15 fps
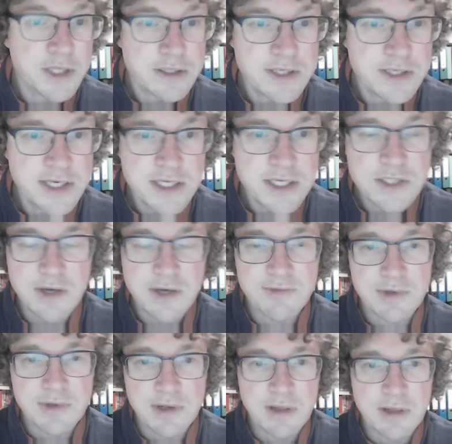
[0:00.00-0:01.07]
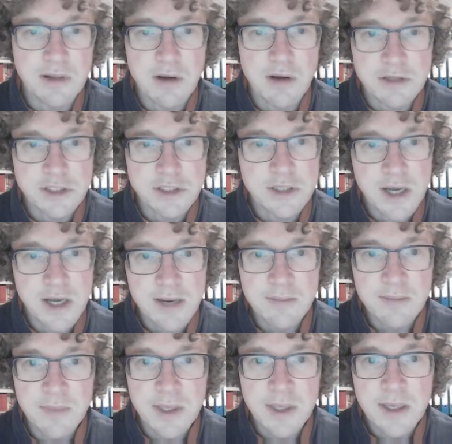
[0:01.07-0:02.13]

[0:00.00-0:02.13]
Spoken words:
T, so after a larger time,